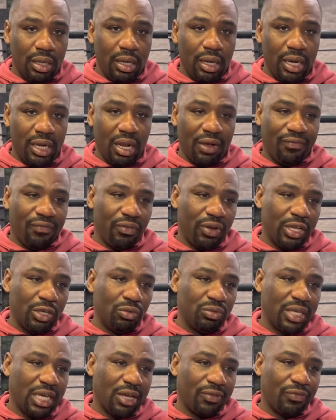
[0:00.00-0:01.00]
And I feel like
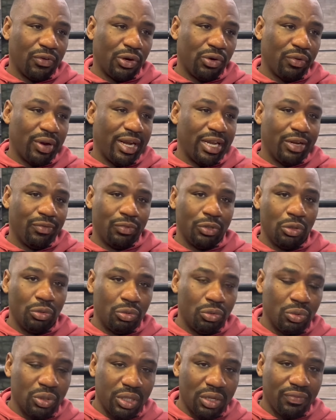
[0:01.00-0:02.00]
you take it for granted when you
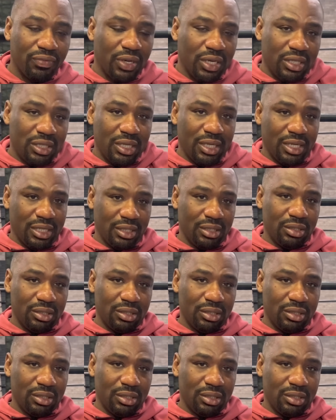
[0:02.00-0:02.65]
do stuff like that.